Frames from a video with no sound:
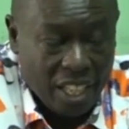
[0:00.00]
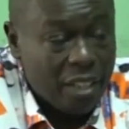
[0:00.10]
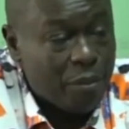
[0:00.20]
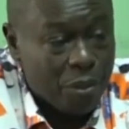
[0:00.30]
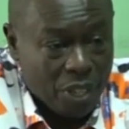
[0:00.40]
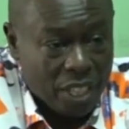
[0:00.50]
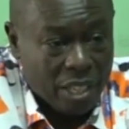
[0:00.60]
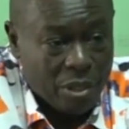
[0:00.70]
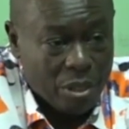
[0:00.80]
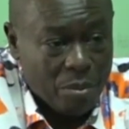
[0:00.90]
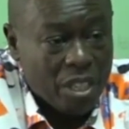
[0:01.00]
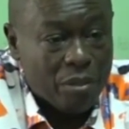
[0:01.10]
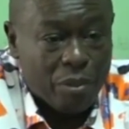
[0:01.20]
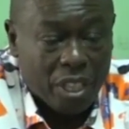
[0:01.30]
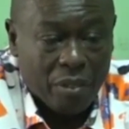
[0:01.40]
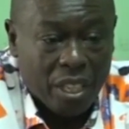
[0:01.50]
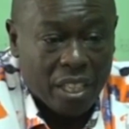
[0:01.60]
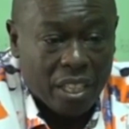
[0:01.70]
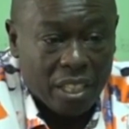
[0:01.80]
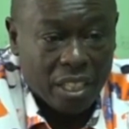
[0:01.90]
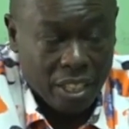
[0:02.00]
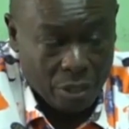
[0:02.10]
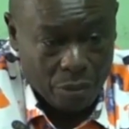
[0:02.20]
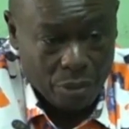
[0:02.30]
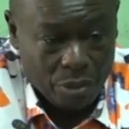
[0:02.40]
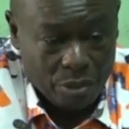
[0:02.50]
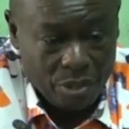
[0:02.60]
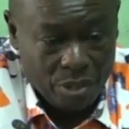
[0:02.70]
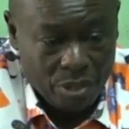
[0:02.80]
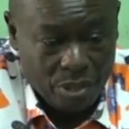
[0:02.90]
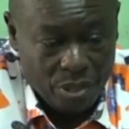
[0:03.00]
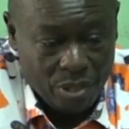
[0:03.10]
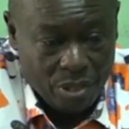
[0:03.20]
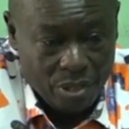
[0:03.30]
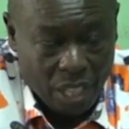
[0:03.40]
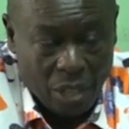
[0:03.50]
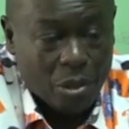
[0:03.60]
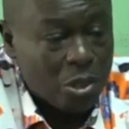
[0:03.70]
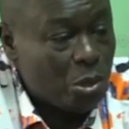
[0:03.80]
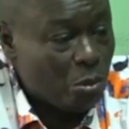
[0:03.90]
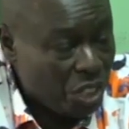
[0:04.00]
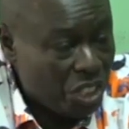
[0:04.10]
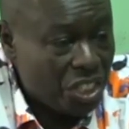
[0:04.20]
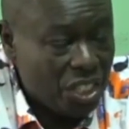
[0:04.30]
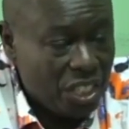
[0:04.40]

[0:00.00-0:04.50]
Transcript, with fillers: and for that I will remain forever grateful. I want to wish